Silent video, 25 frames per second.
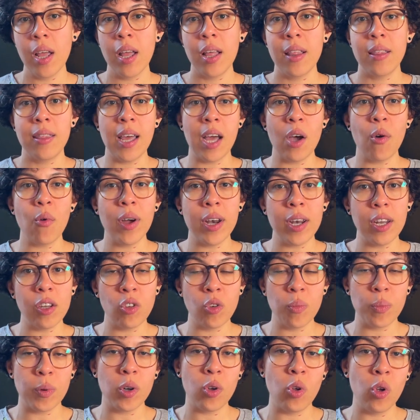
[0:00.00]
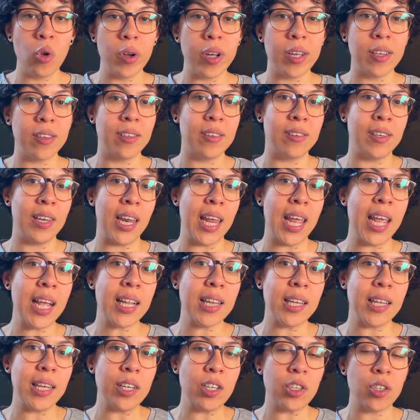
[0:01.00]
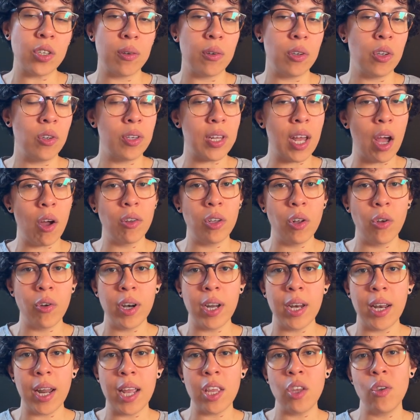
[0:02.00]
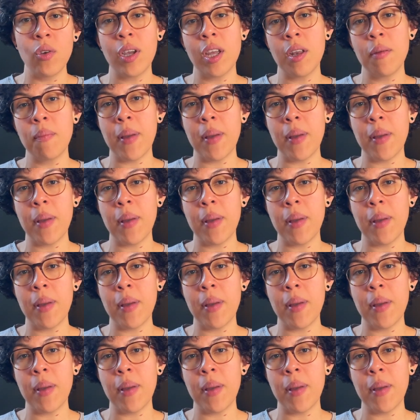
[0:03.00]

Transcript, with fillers: That one is super cool because it's in English. You download it and you can